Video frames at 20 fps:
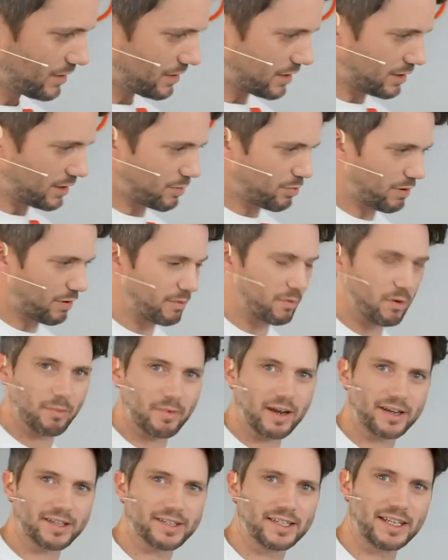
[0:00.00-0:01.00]
Now you probably won't
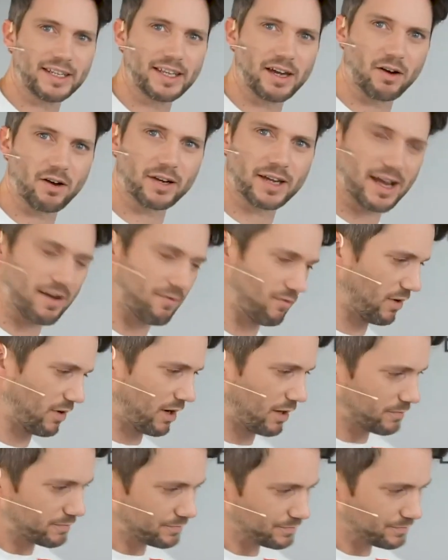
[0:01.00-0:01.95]
be able to see that on camera